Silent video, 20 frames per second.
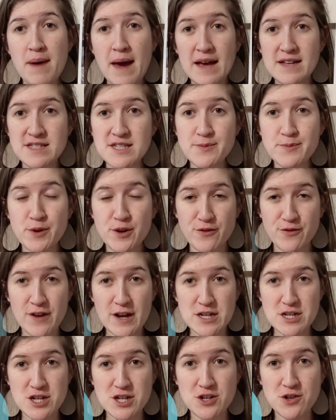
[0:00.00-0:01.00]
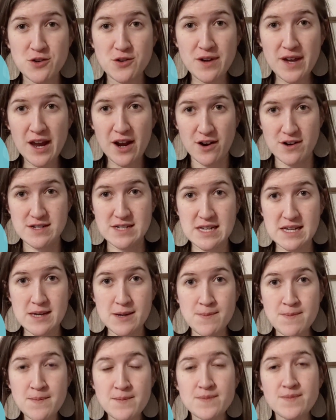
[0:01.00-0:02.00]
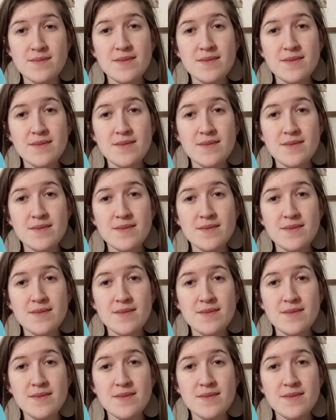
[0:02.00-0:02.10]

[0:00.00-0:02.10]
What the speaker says: Best Professional Care Team.